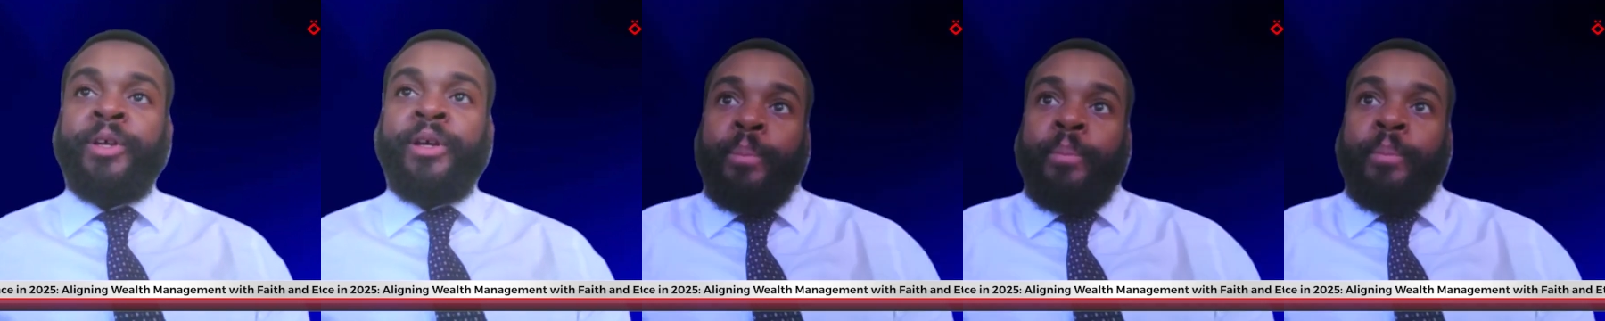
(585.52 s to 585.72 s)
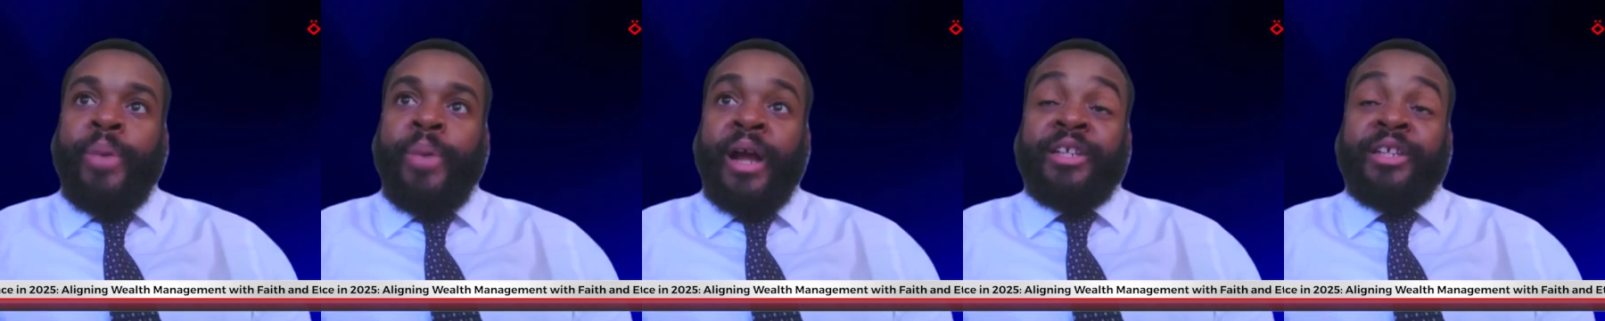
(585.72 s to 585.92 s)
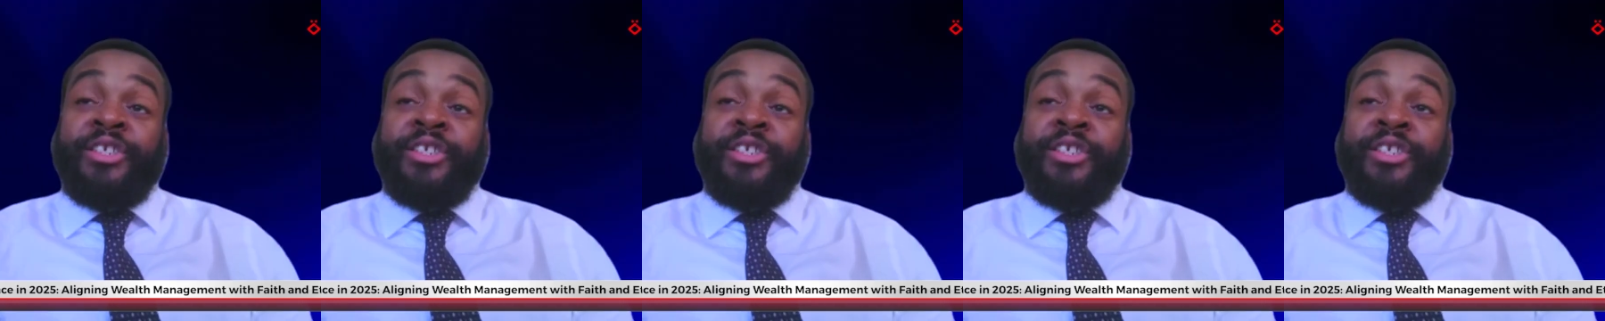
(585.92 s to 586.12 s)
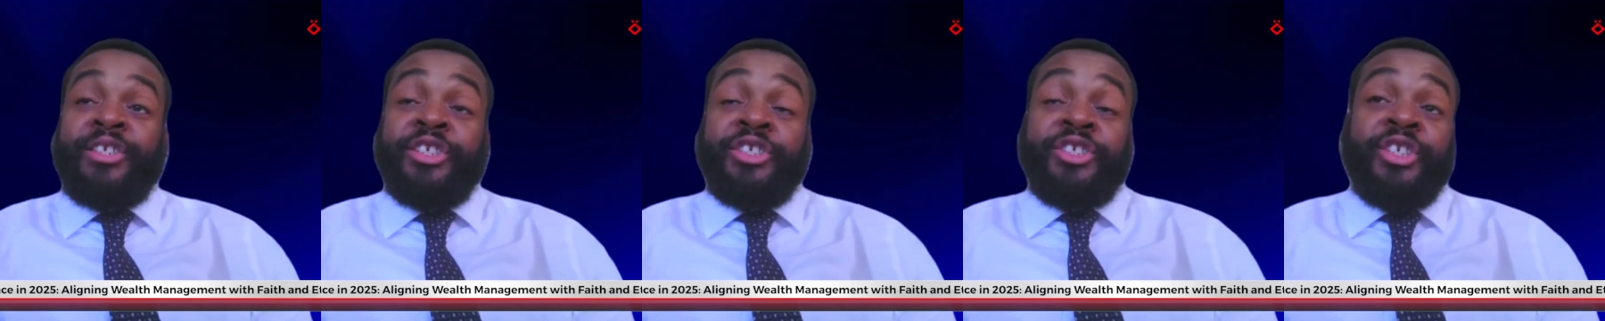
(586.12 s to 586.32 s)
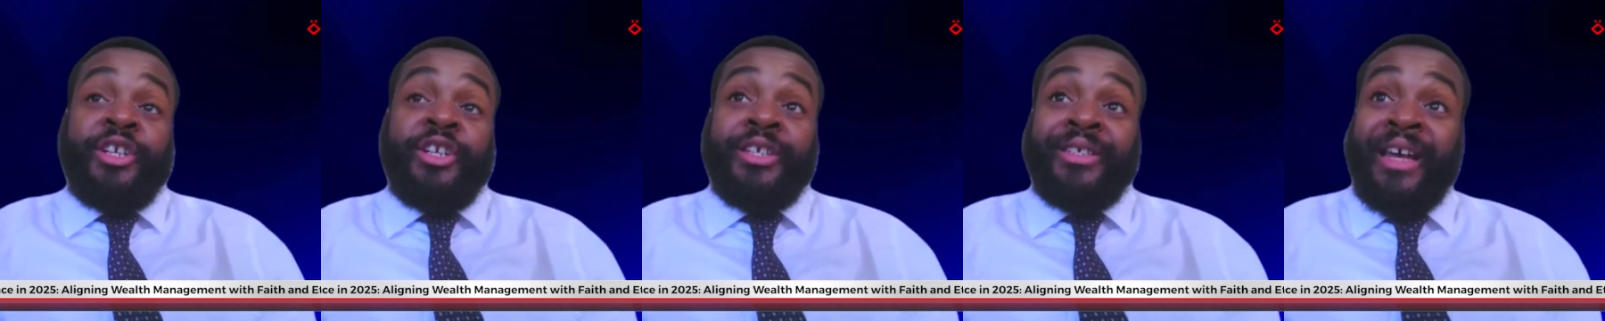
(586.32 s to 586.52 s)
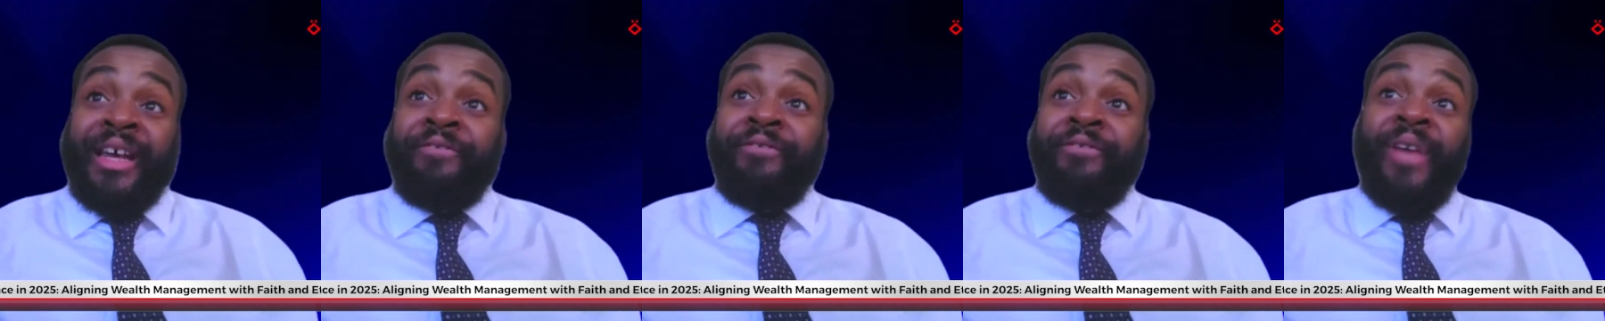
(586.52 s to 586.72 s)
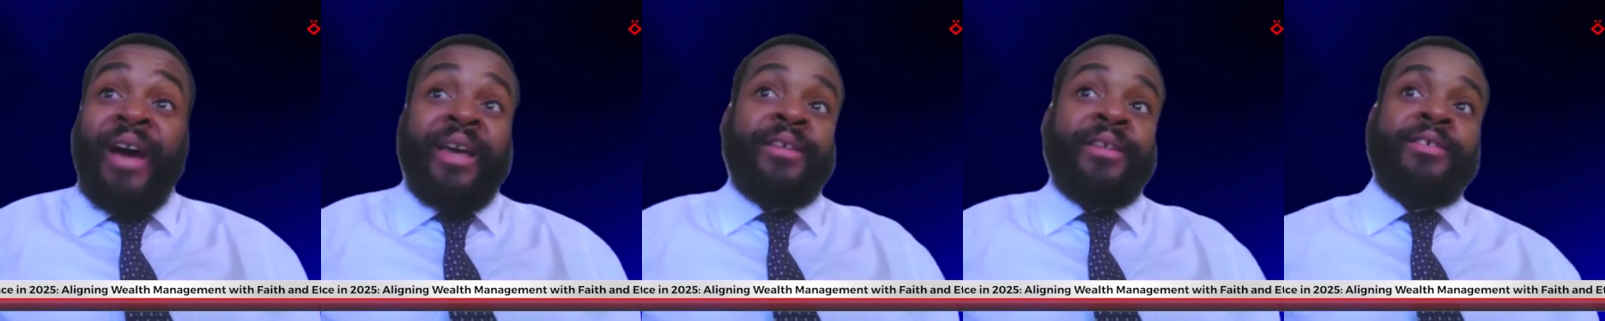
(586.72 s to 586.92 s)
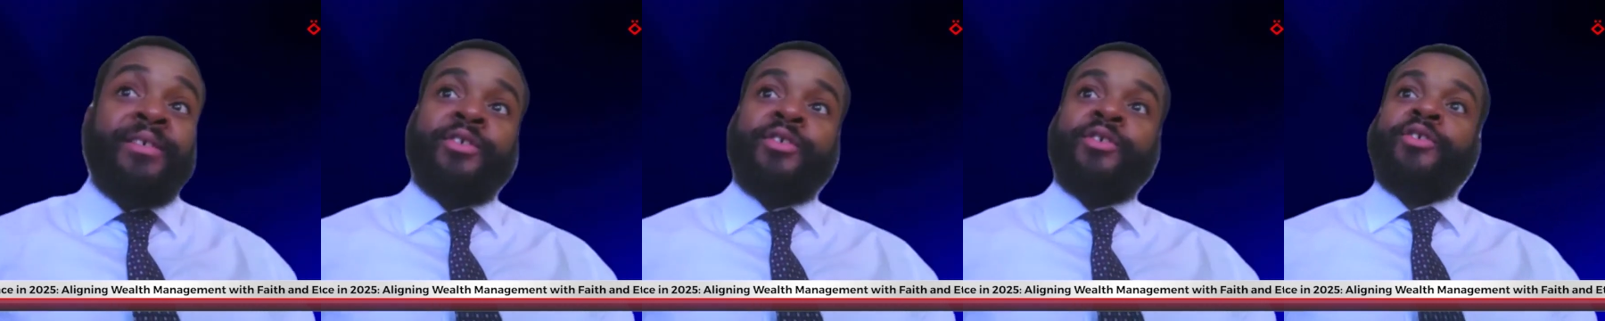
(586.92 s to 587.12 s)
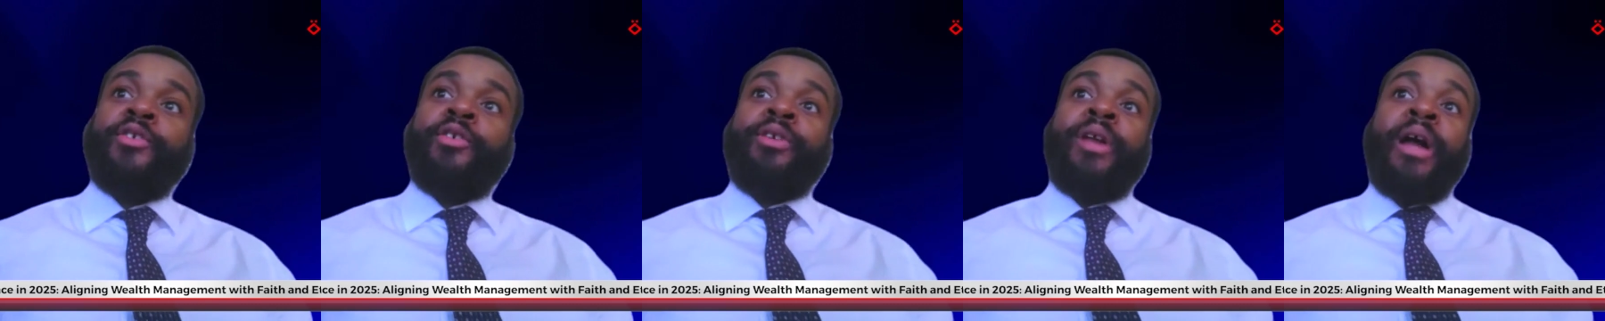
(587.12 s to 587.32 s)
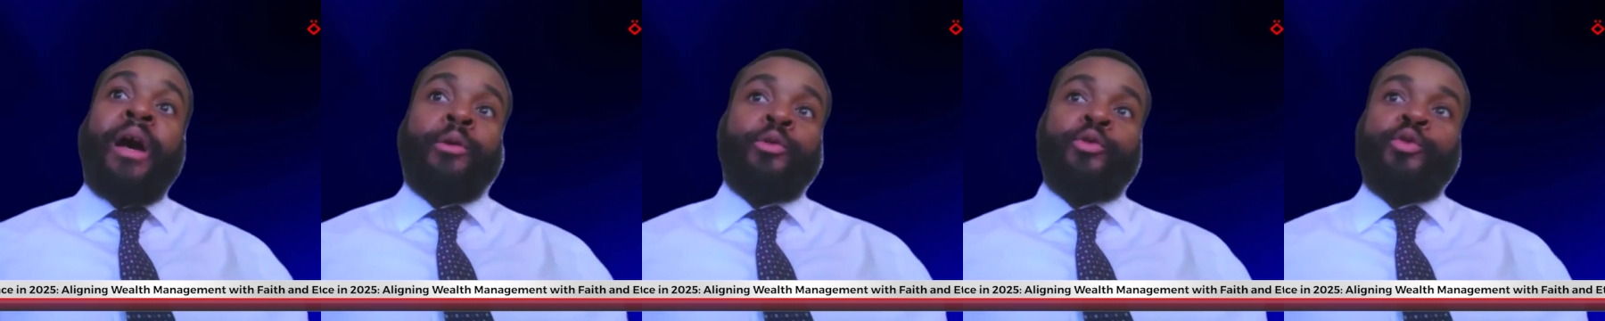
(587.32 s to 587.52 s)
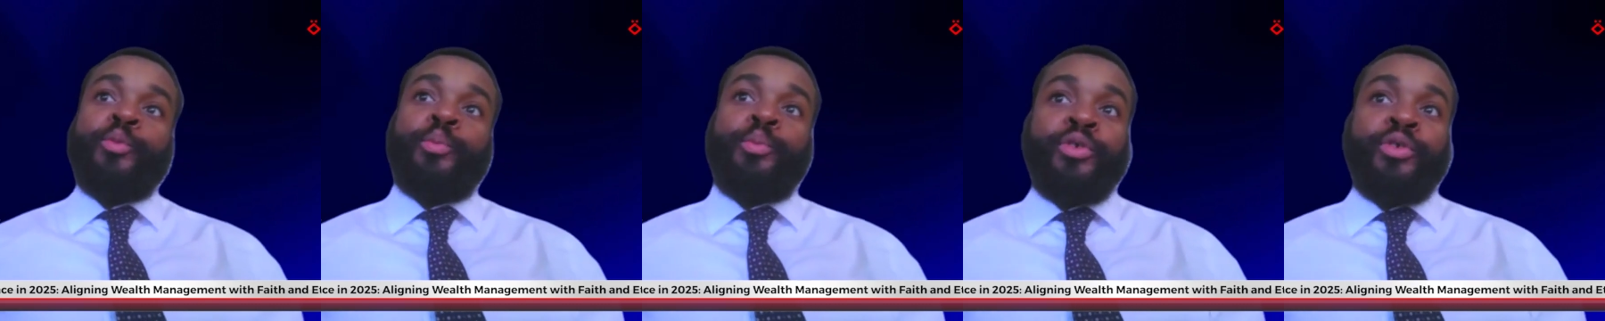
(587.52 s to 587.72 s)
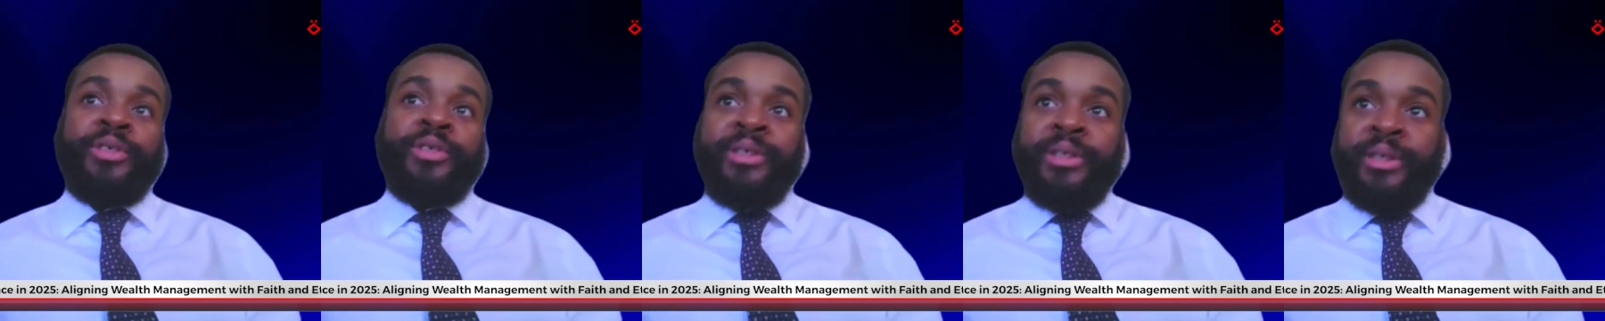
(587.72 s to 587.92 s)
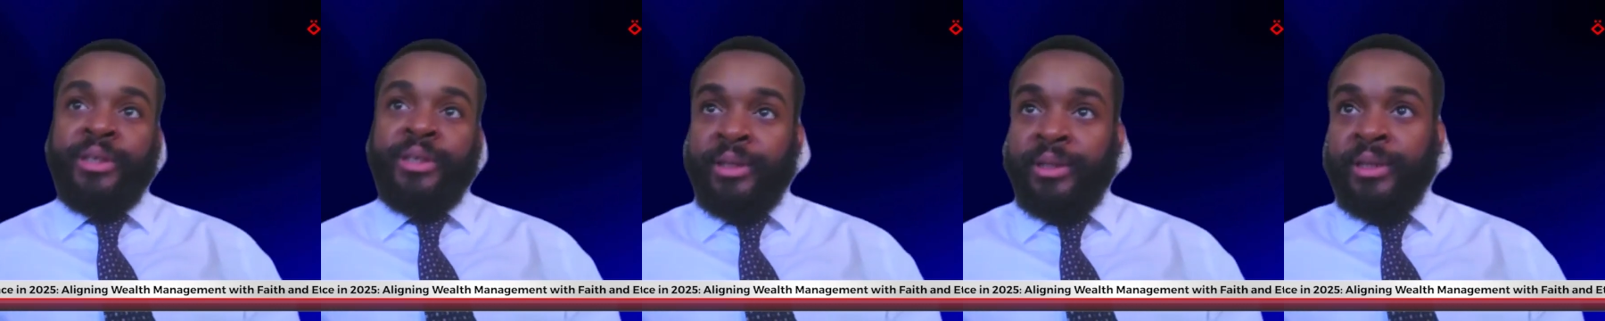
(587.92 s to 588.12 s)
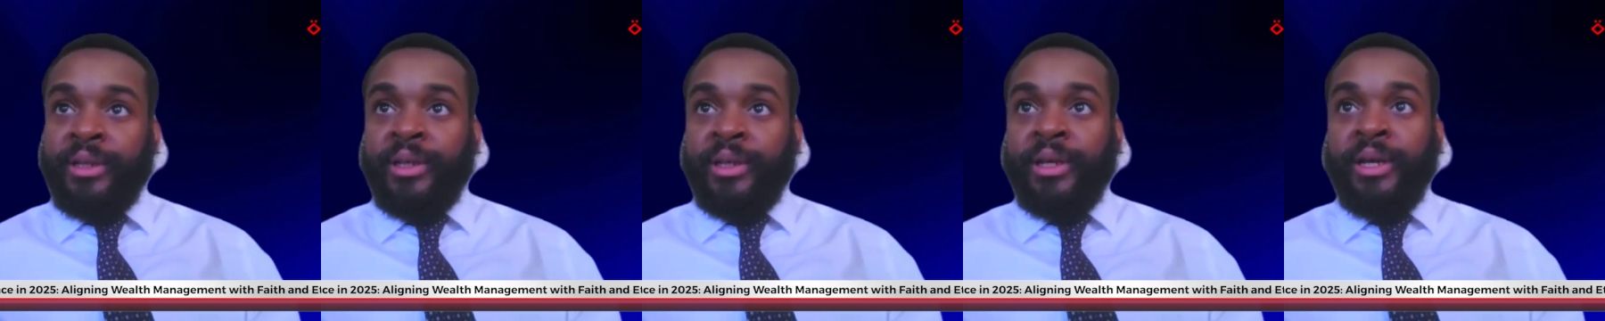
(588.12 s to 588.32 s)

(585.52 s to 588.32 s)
practitioner's advice on how to proceed.